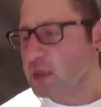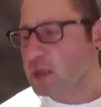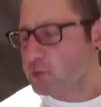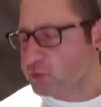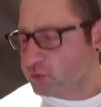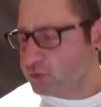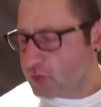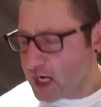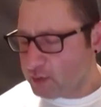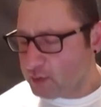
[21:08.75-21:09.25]

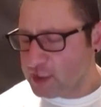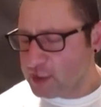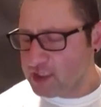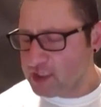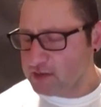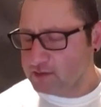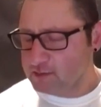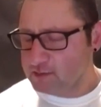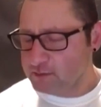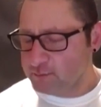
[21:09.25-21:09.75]

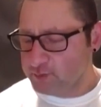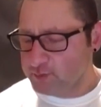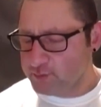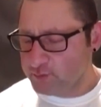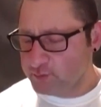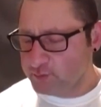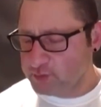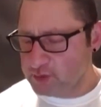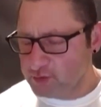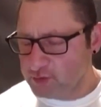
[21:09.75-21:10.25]
probably
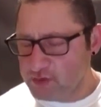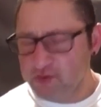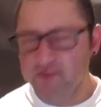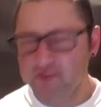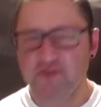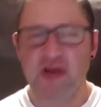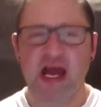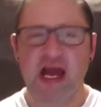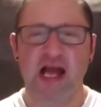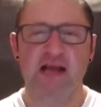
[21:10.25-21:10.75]
due to the
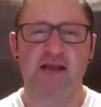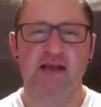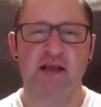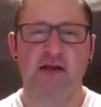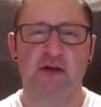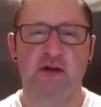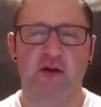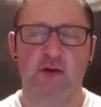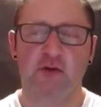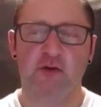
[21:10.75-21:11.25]
fact that
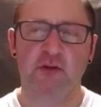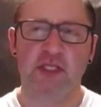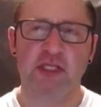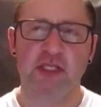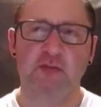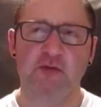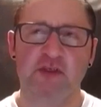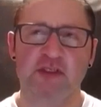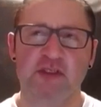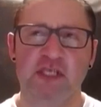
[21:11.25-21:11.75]
not only
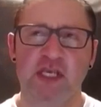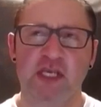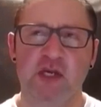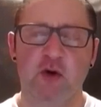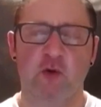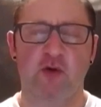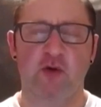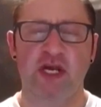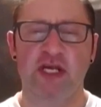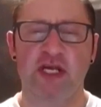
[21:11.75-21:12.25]
was he
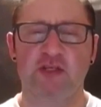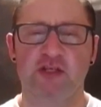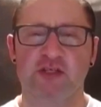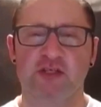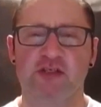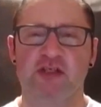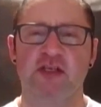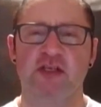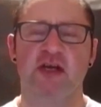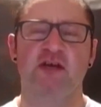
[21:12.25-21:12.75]

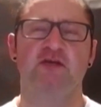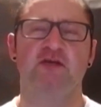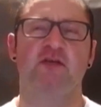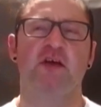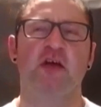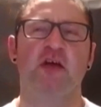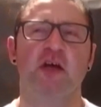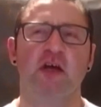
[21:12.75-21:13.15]
courageous enough